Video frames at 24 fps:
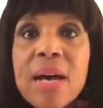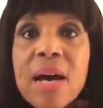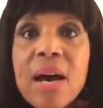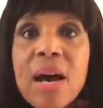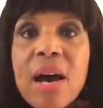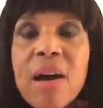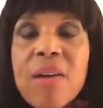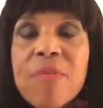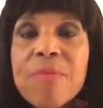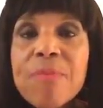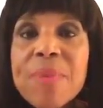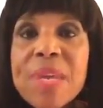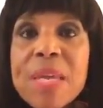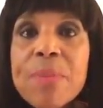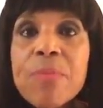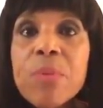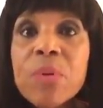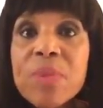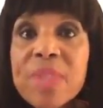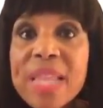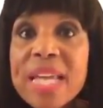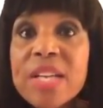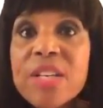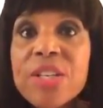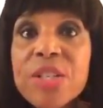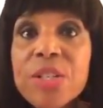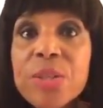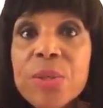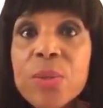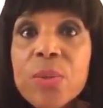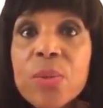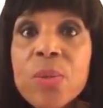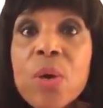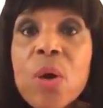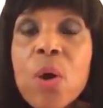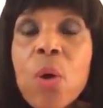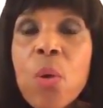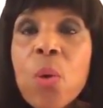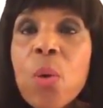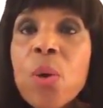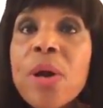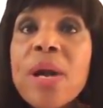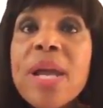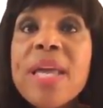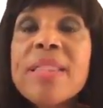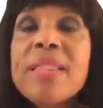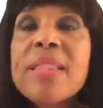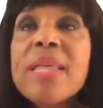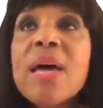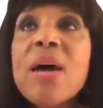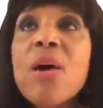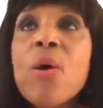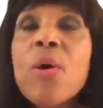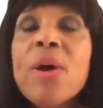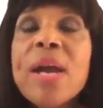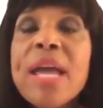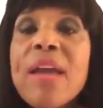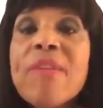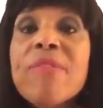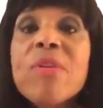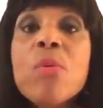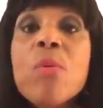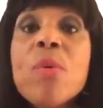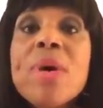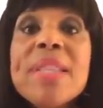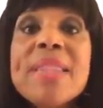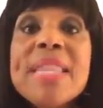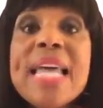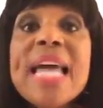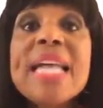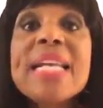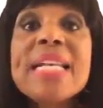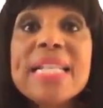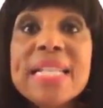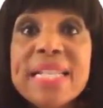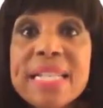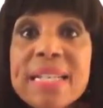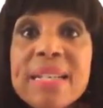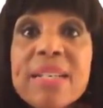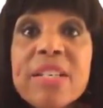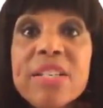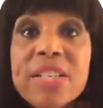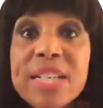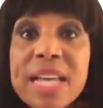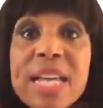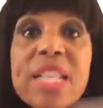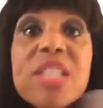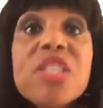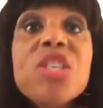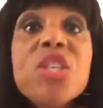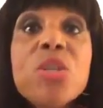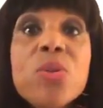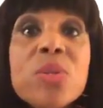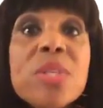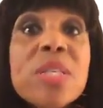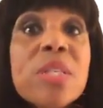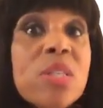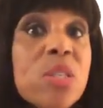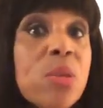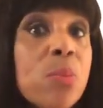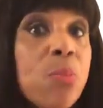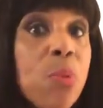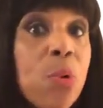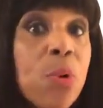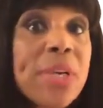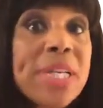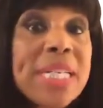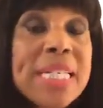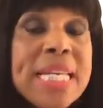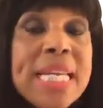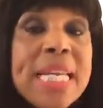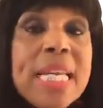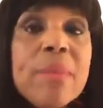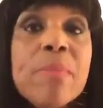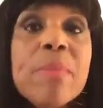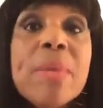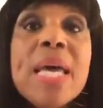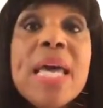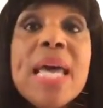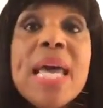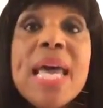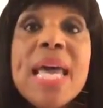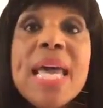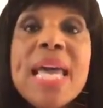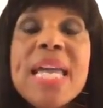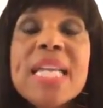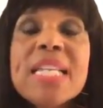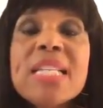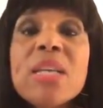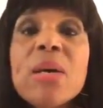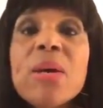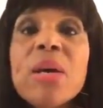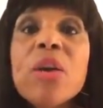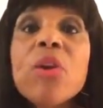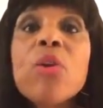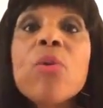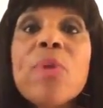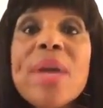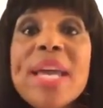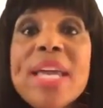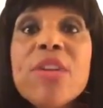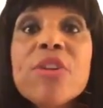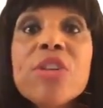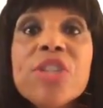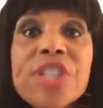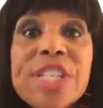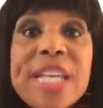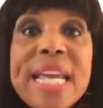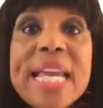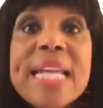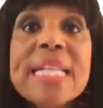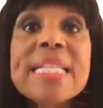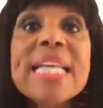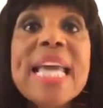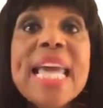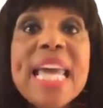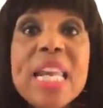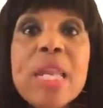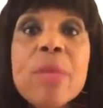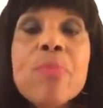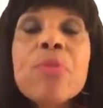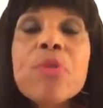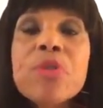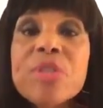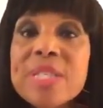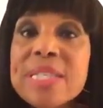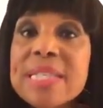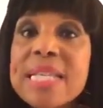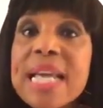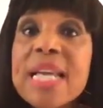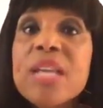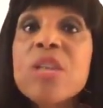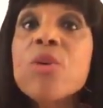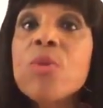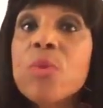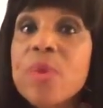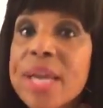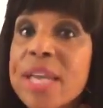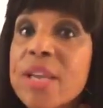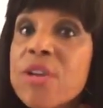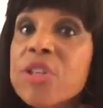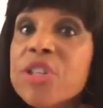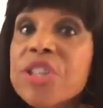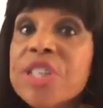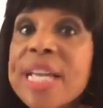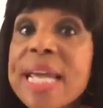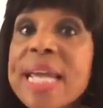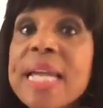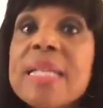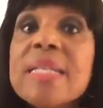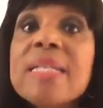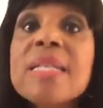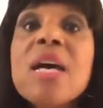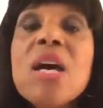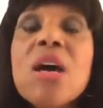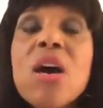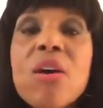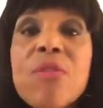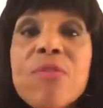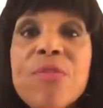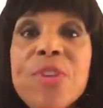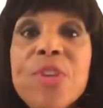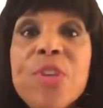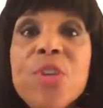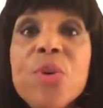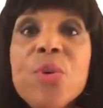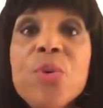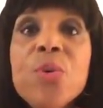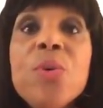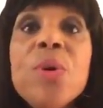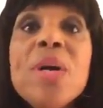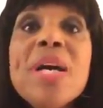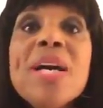of people that do, or everyone that does use a support team, it's a greater chance, 80% greater chance of you